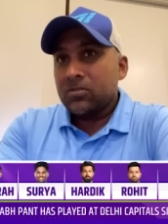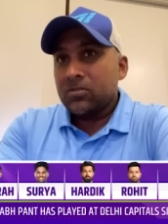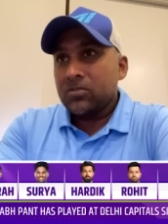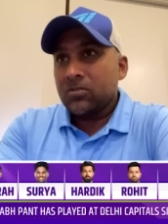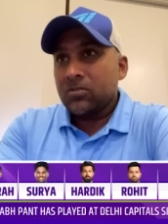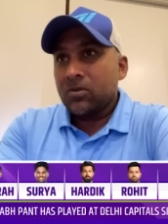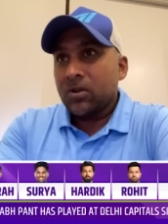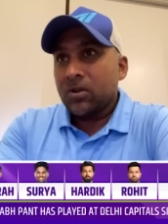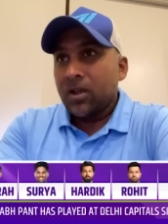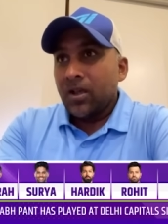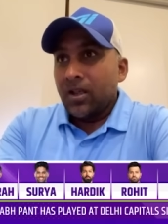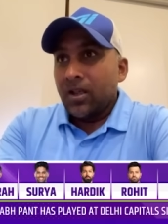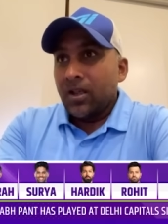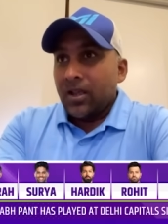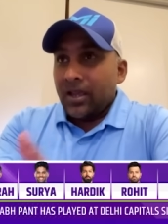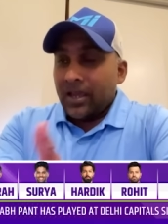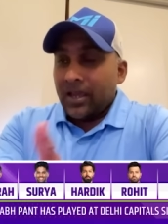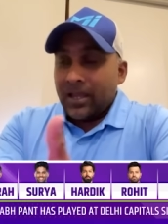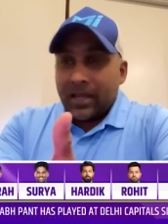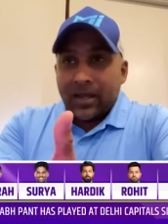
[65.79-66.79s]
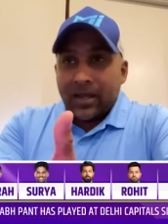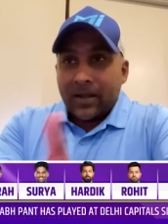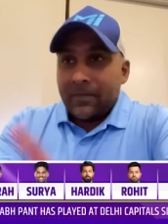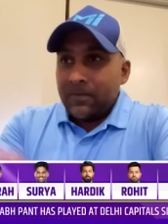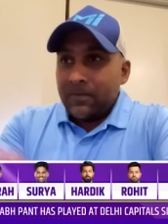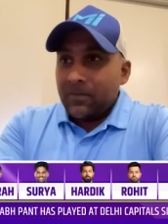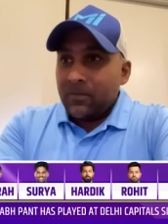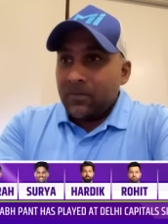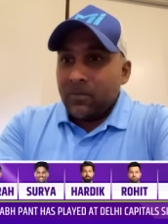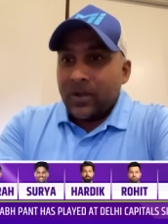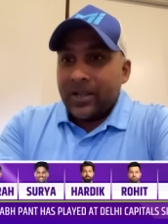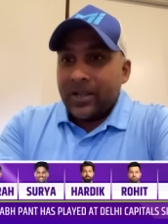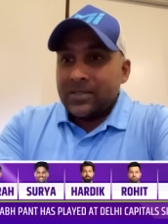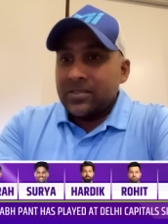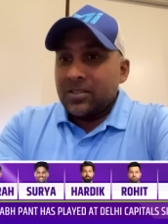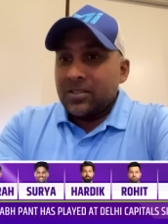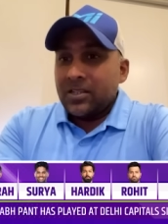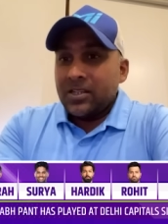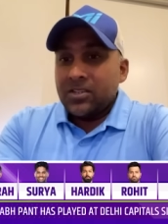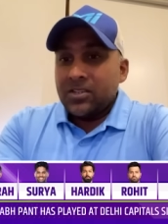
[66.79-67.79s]
So, well, as
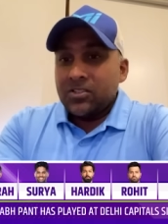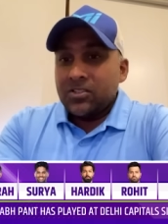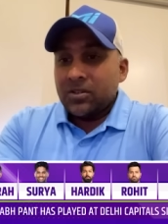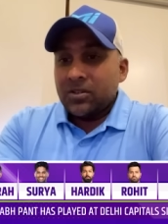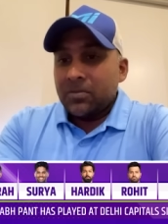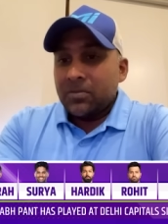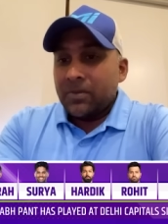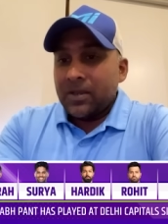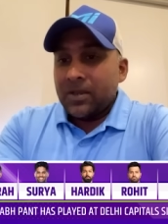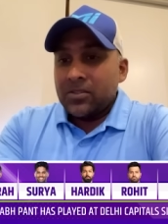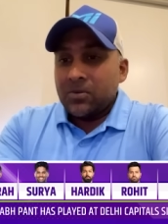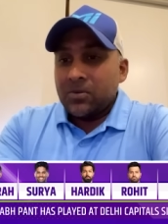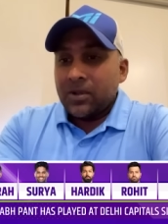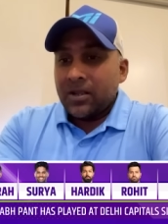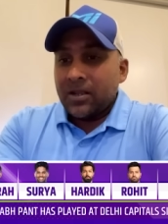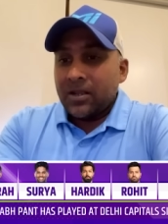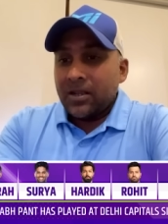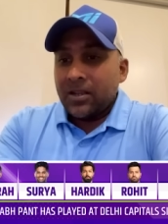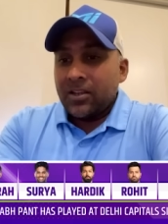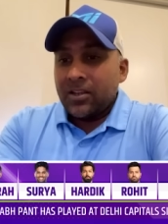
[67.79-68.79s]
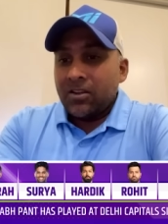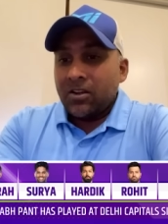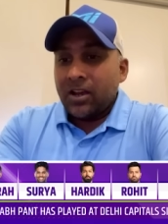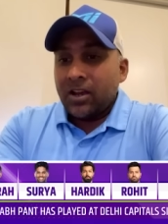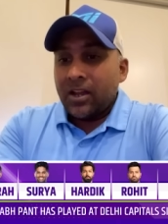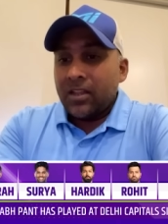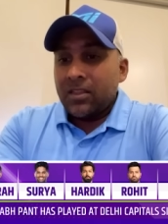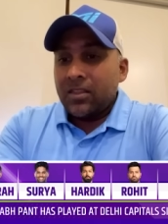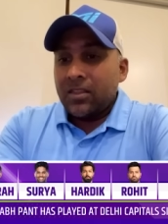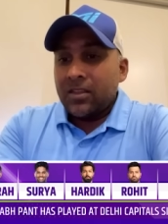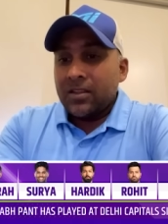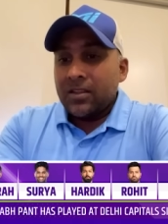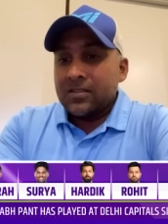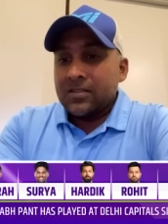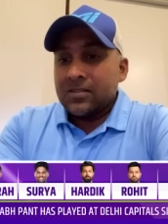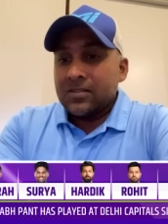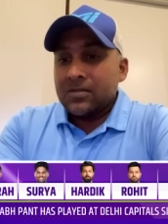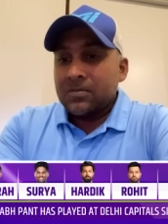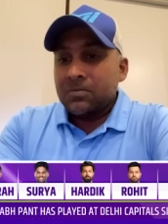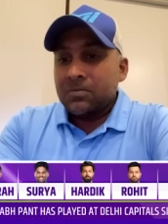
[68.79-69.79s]
the leadership as well, I know
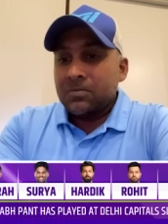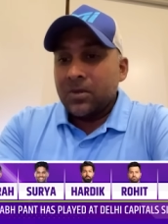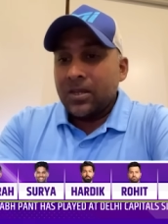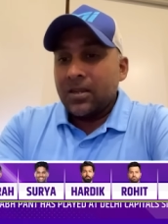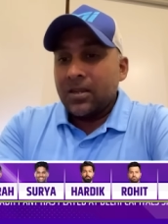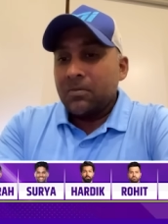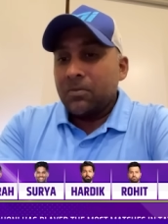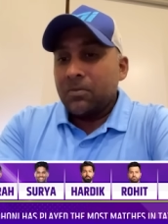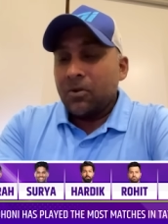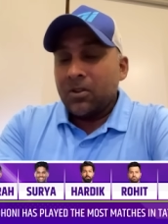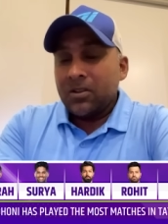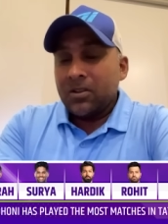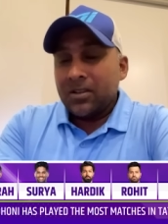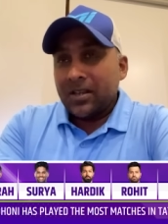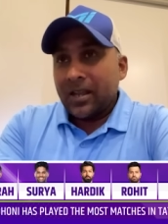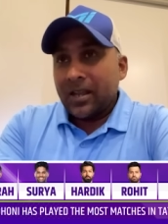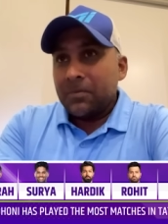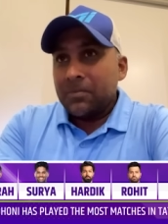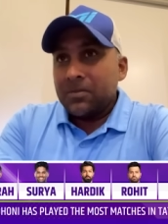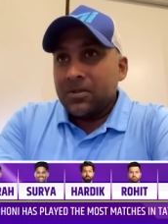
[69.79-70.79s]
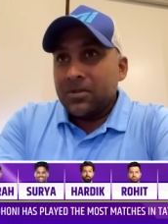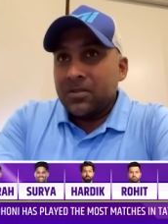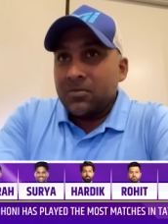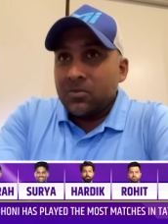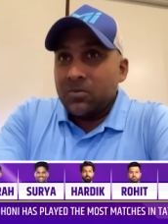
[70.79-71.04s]
Hardik's being appointed captain.